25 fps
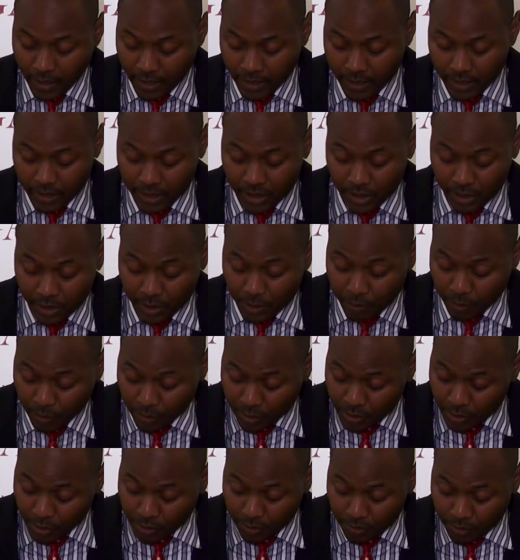And she
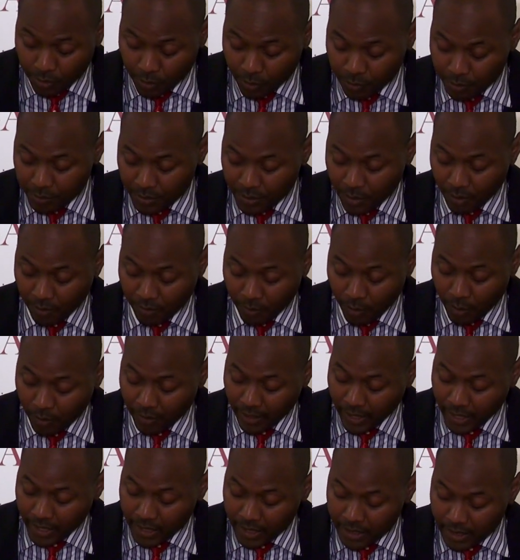spoke to groups of
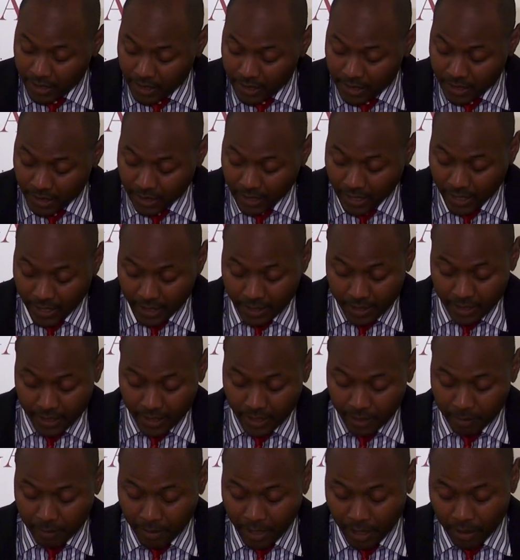all ages and
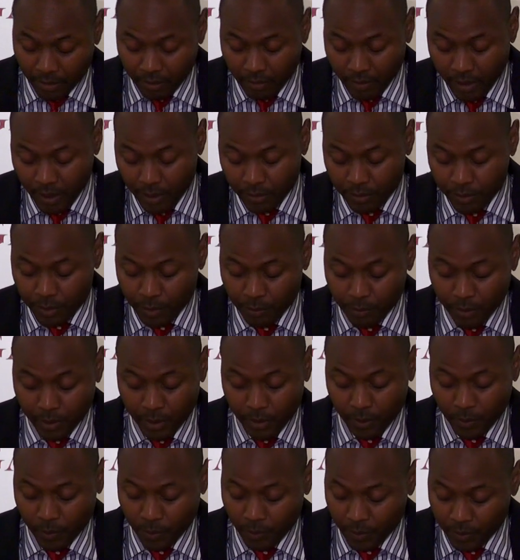ethnic backgrounds
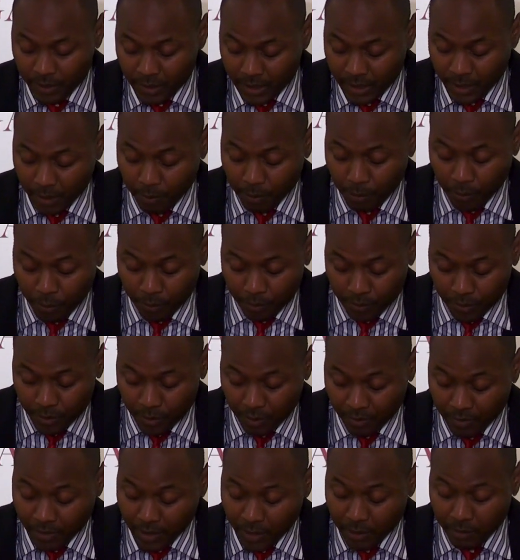about the
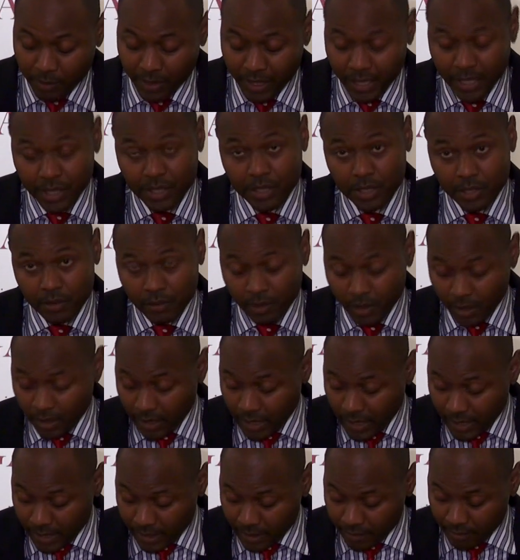importance of keeping history
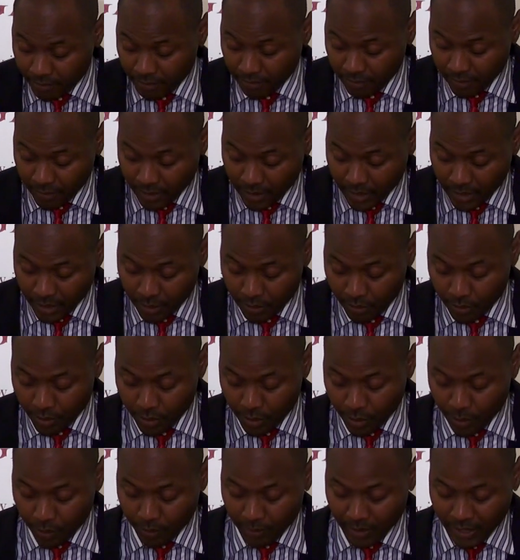alive and the
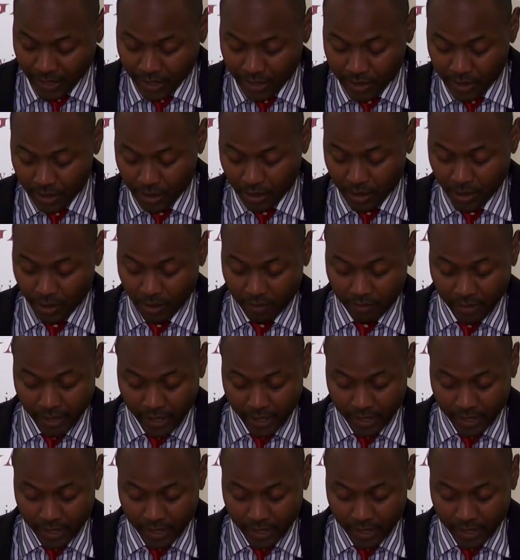new lexicon of